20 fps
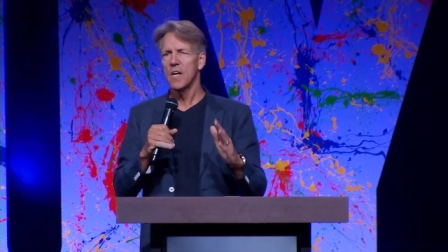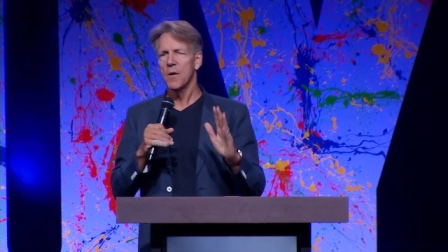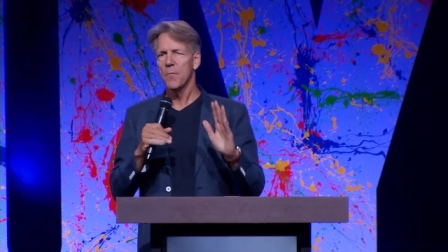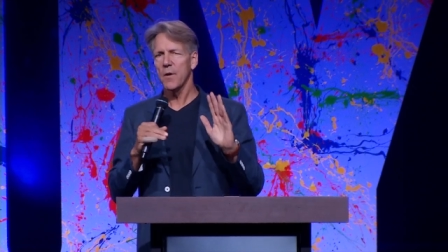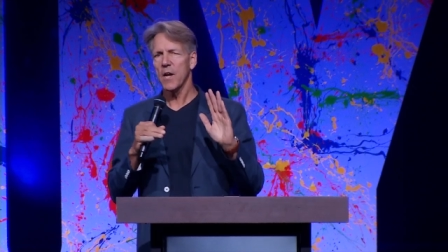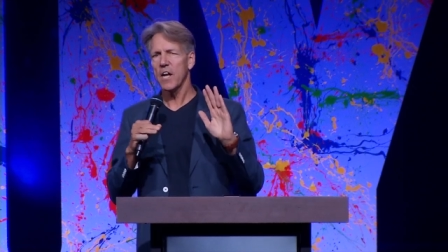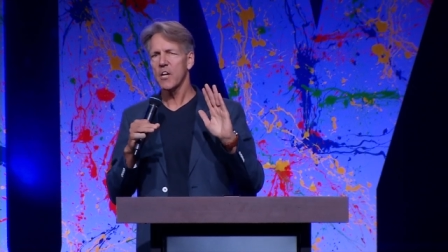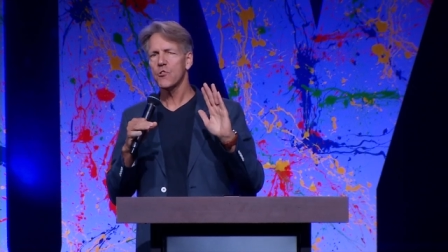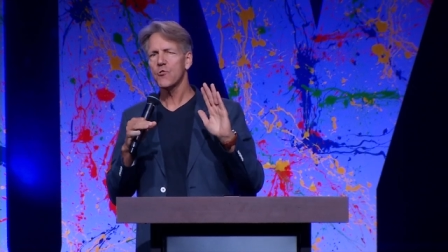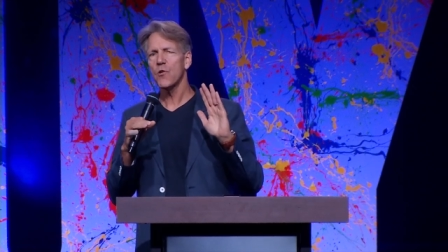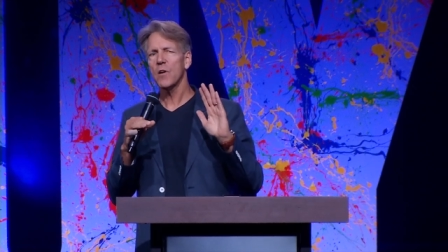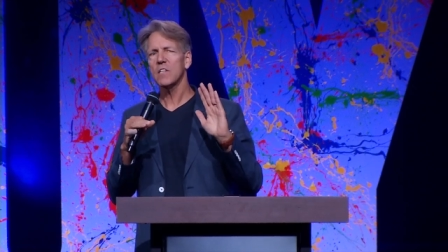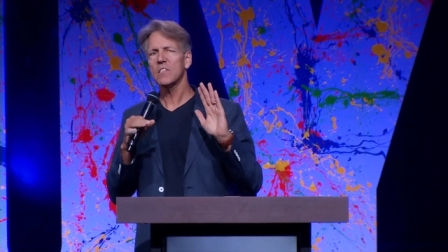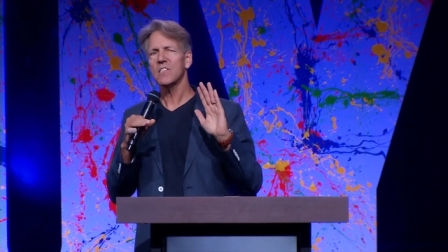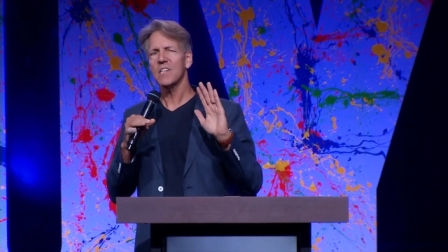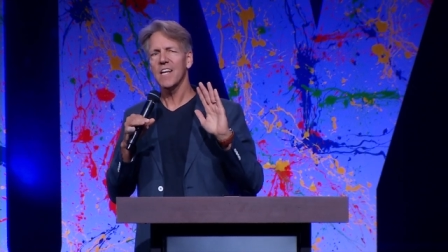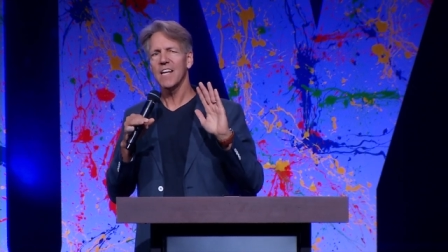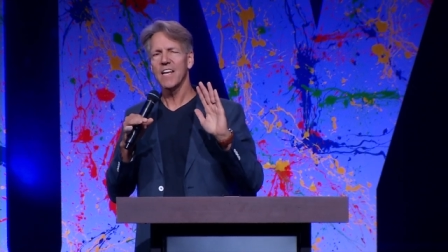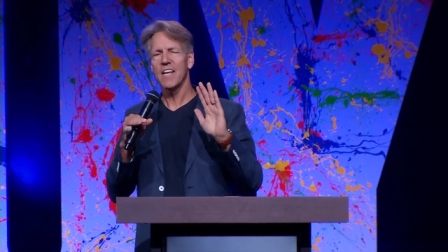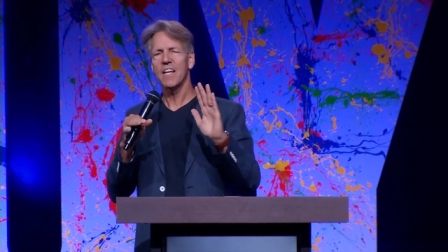but I
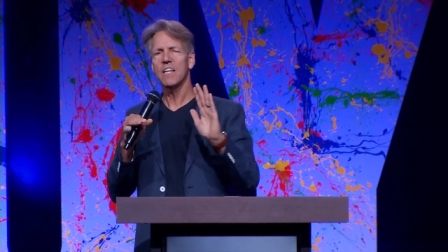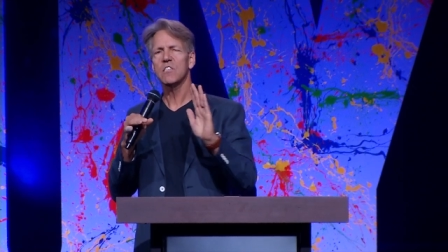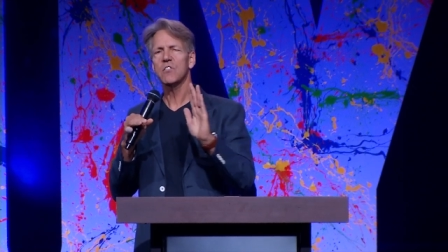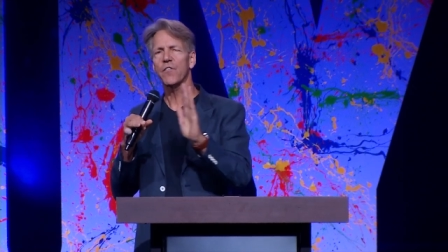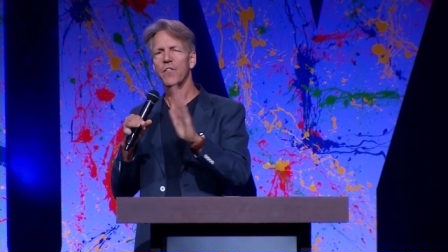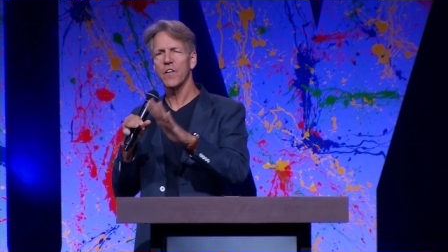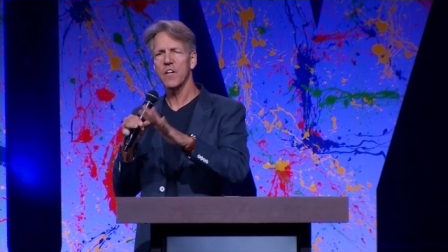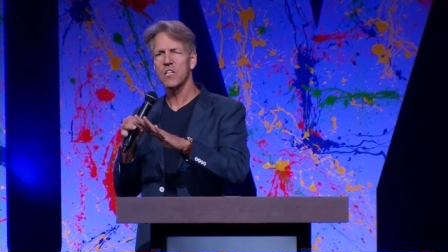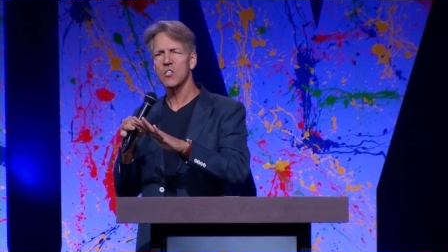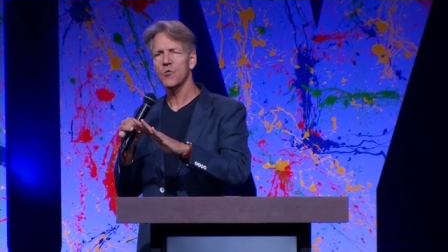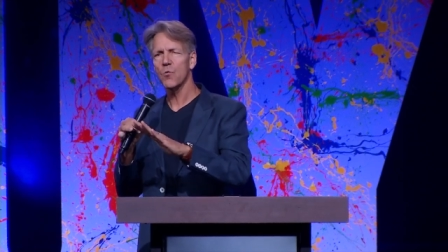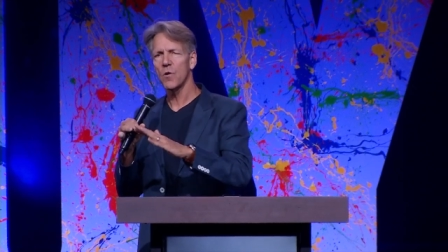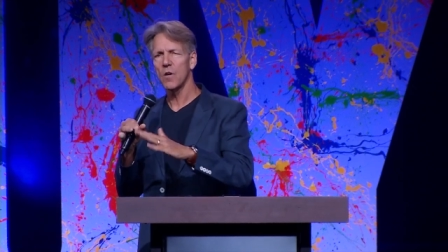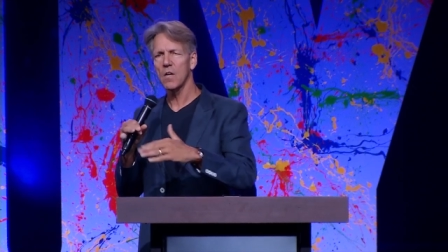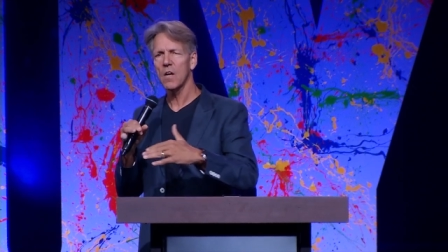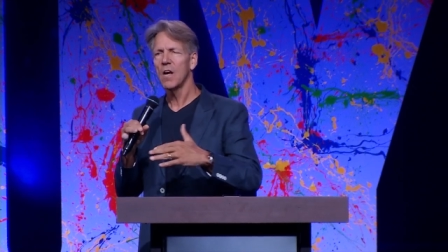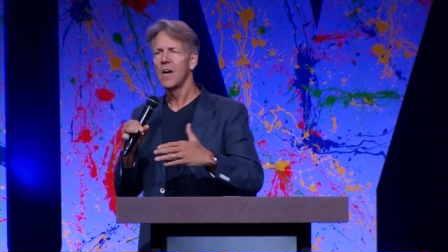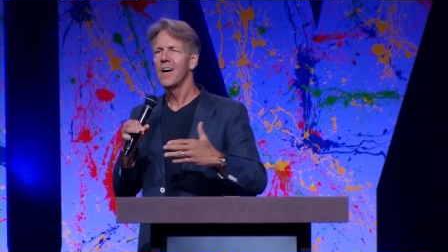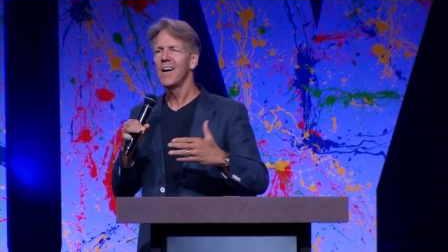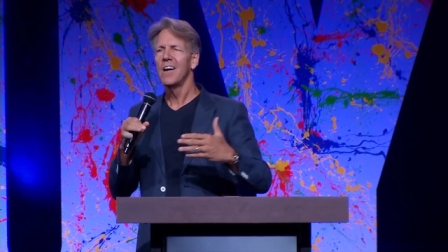trust in his finished
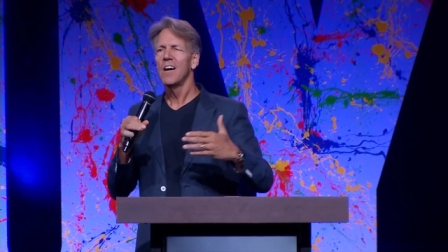work,